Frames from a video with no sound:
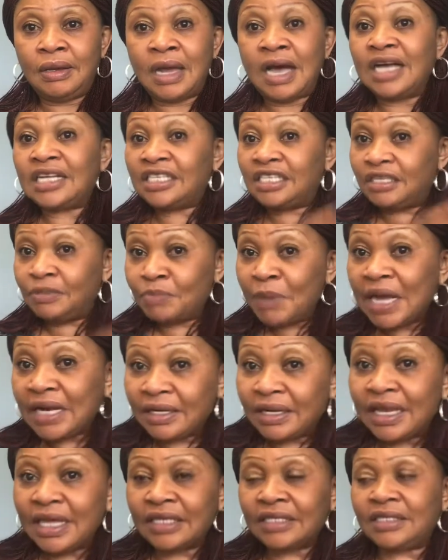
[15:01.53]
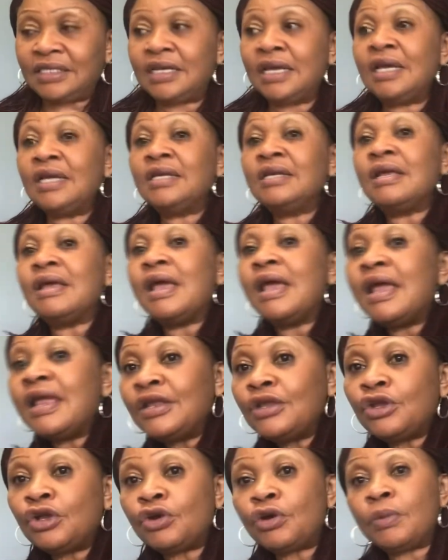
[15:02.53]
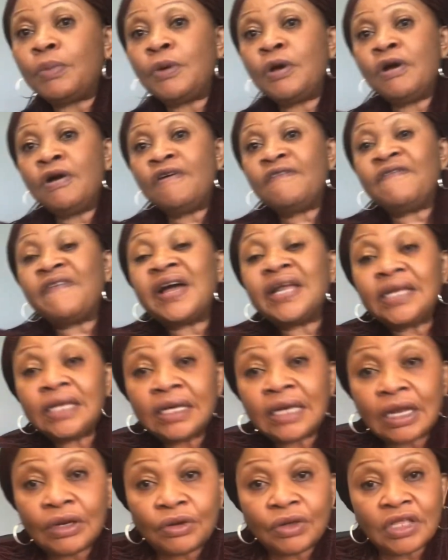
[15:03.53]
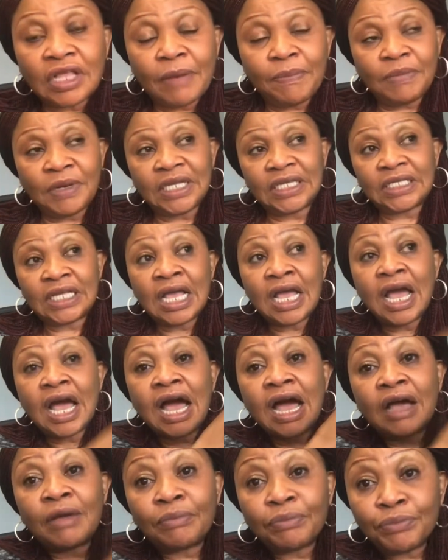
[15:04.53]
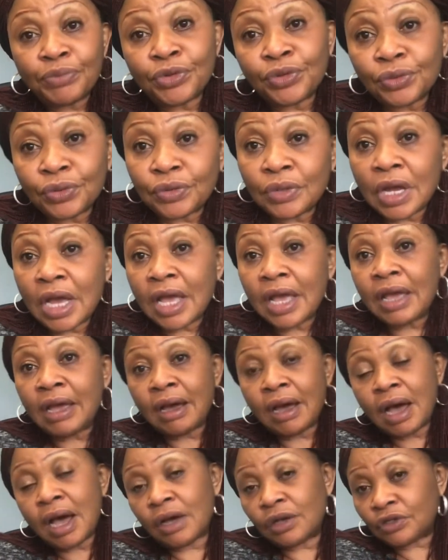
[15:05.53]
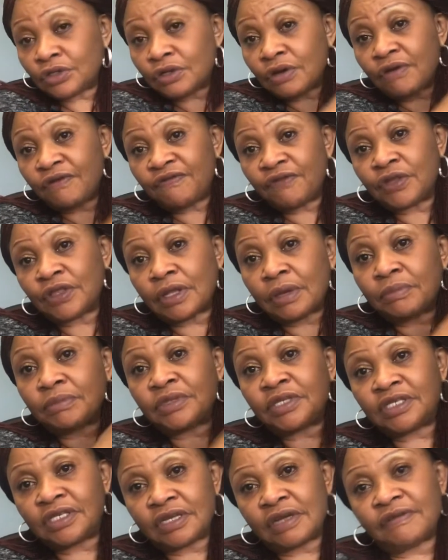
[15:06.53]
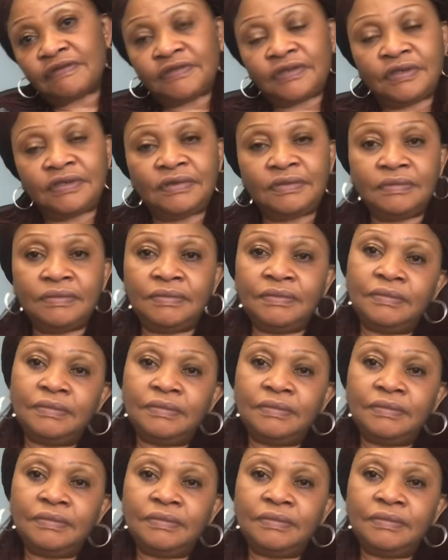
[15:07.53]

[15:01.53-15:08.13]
smartness, they ended up finding another place and build a house for themselves.